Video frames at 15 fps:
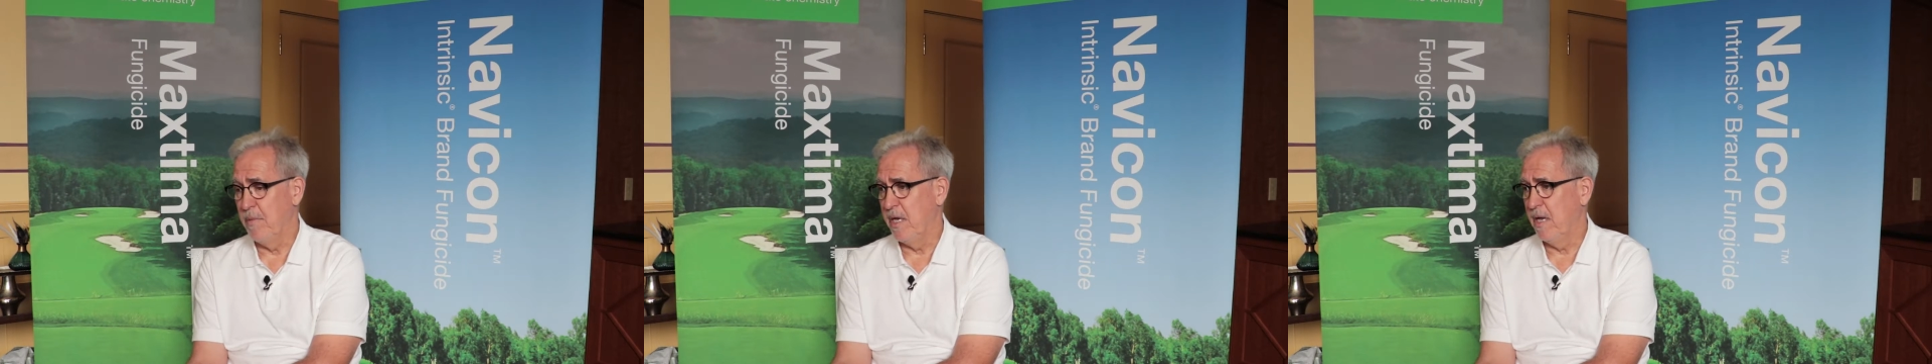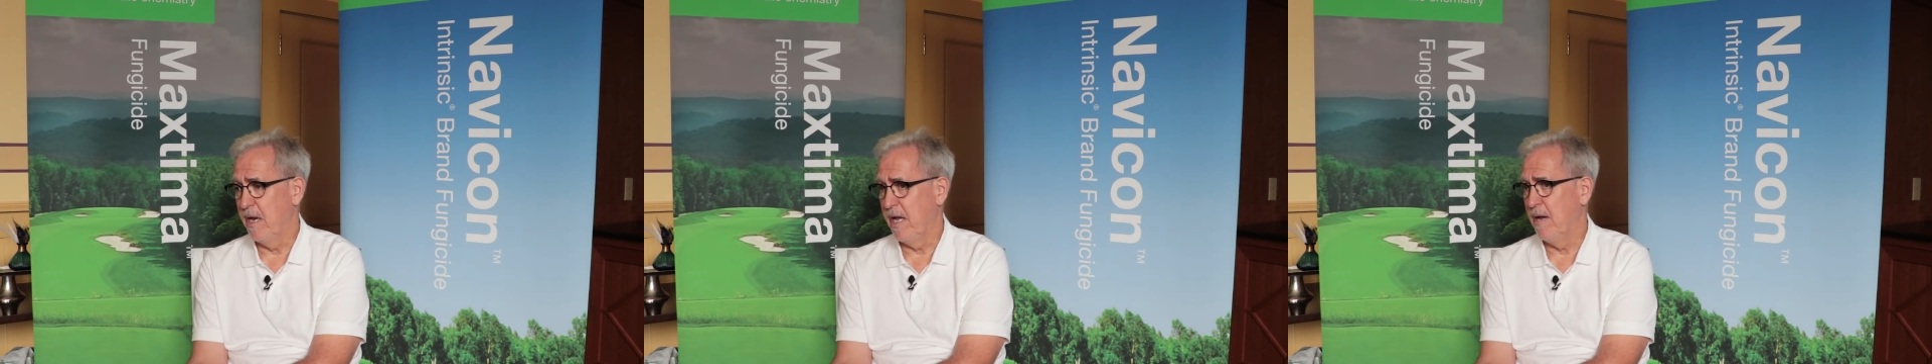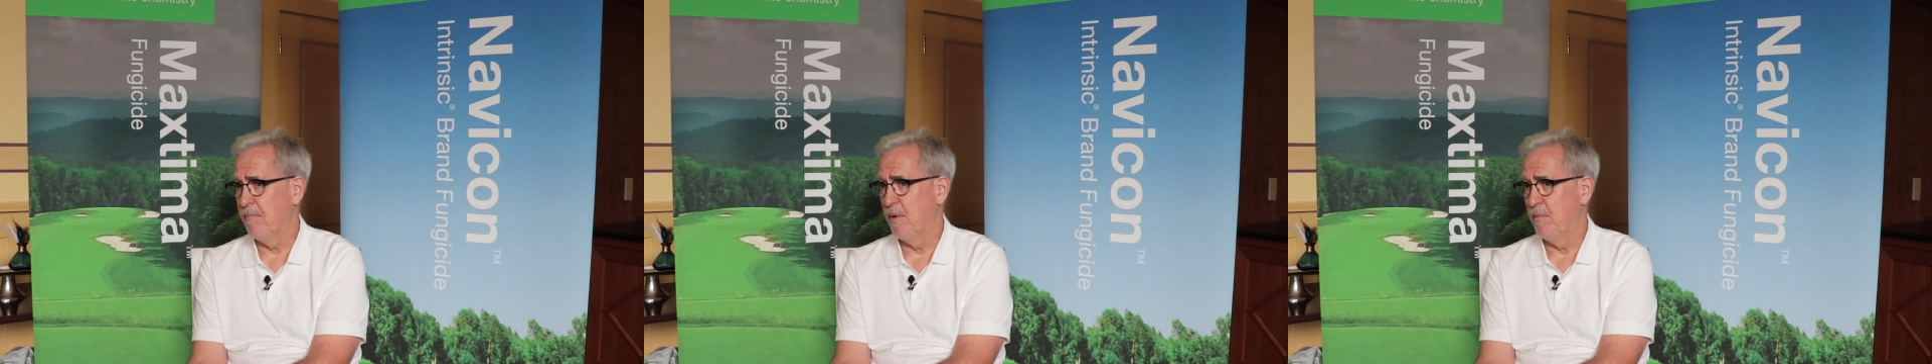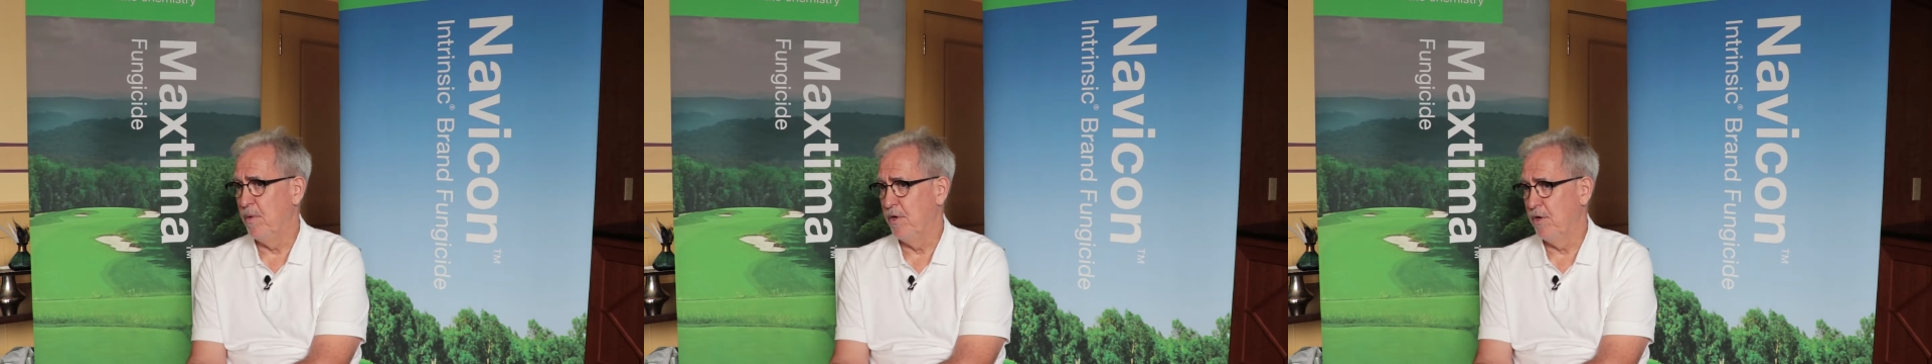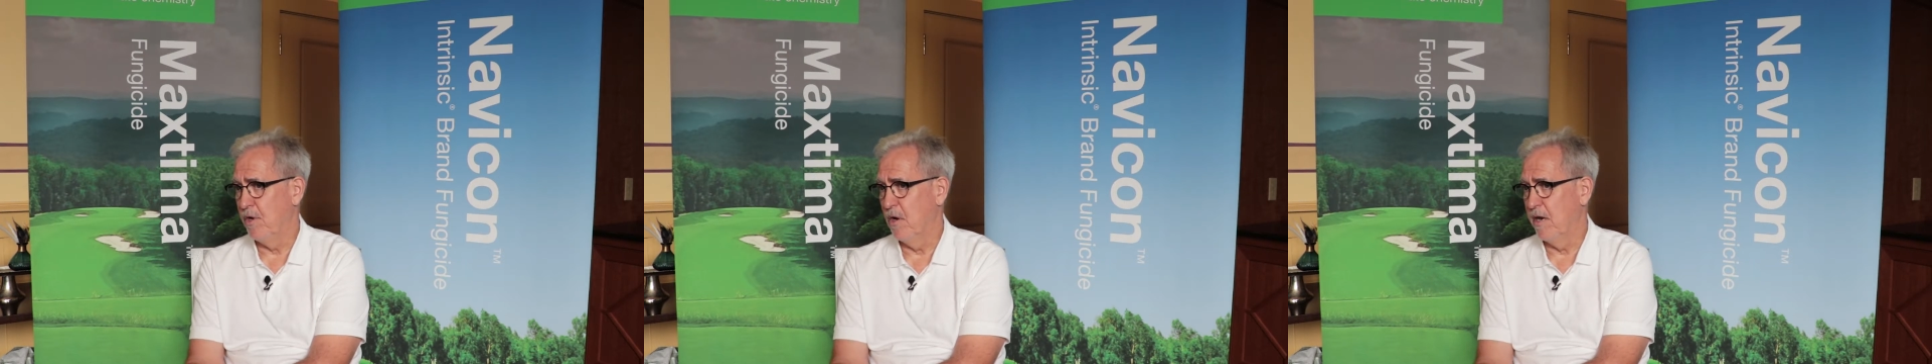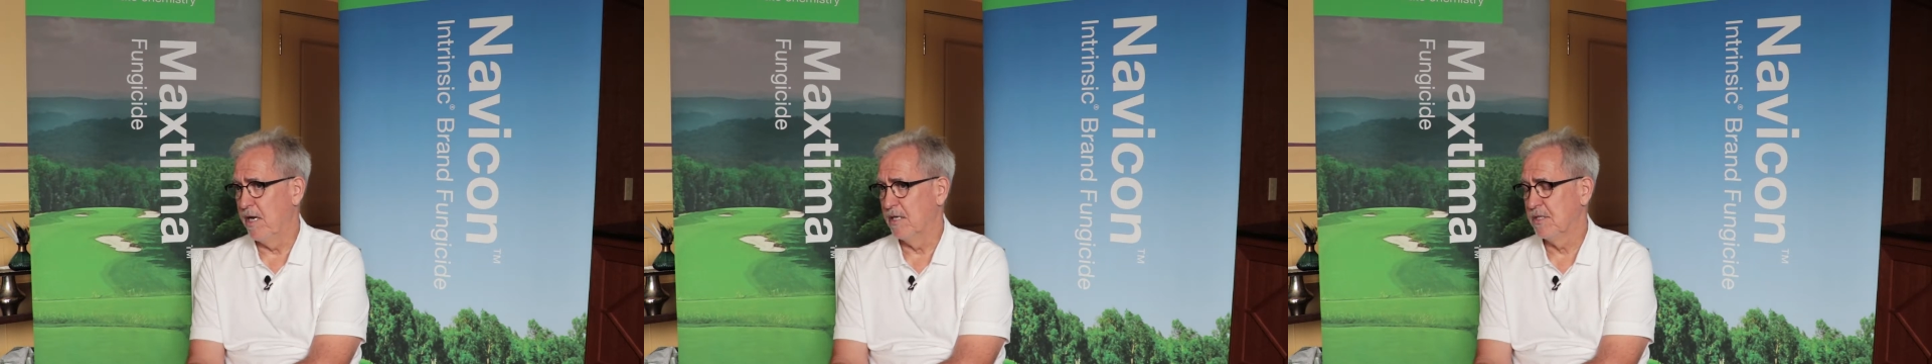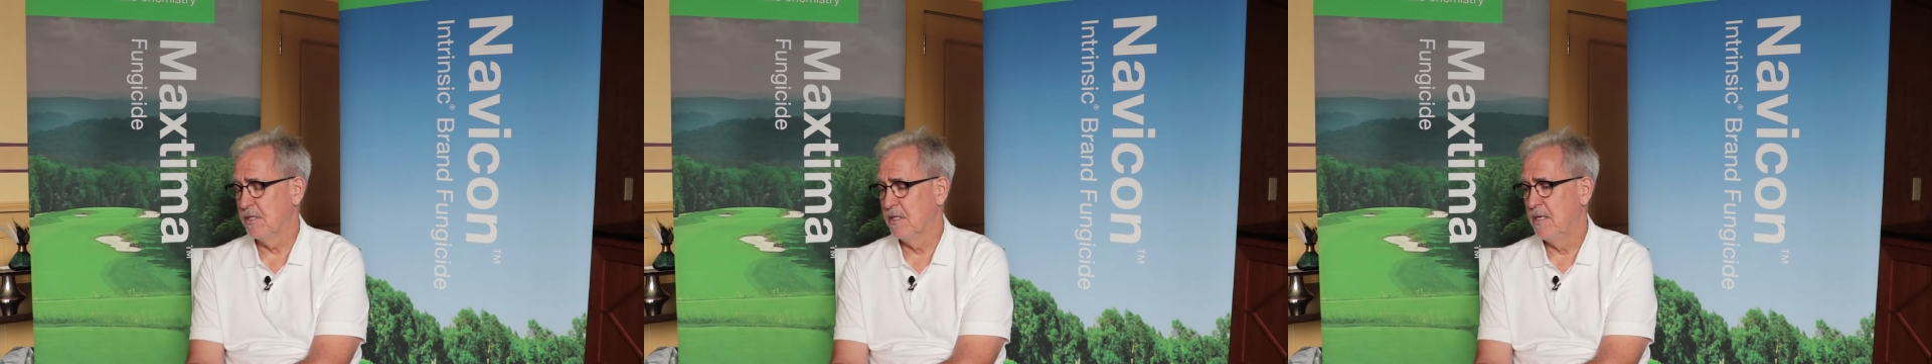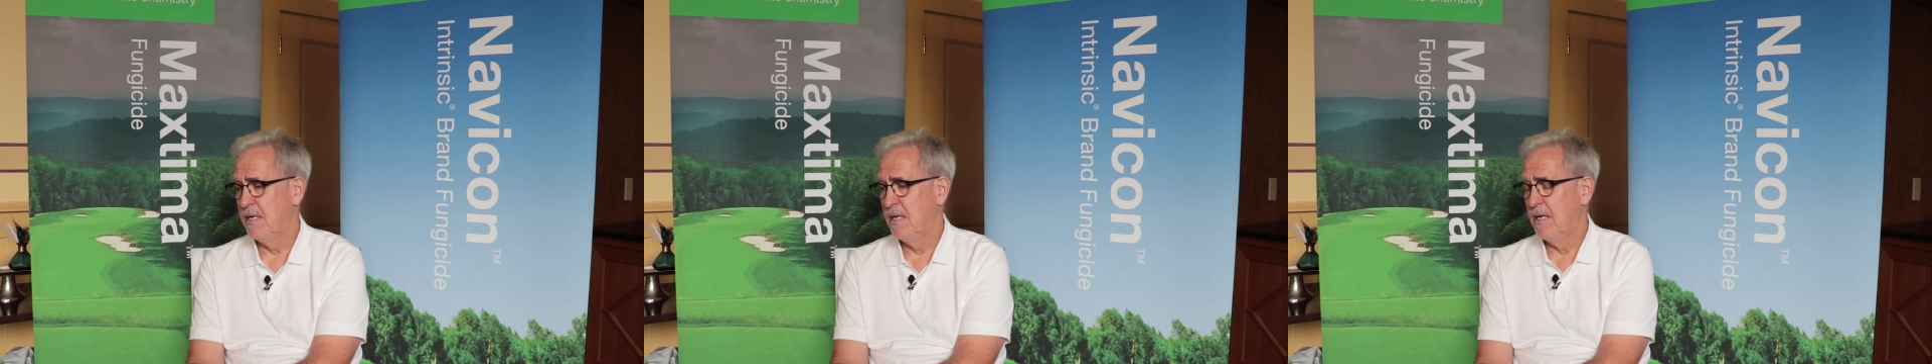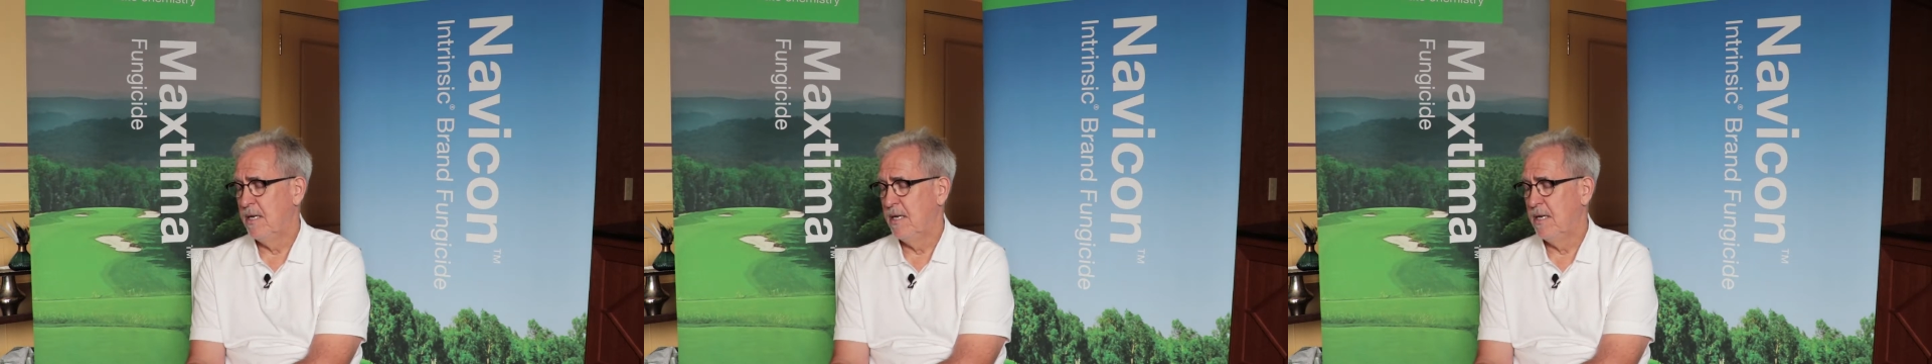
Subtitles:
bent and Bermuda grass.